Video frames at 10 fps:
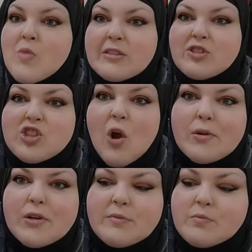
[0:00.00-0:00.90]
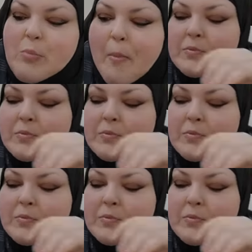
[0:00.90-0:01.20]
But it's so good.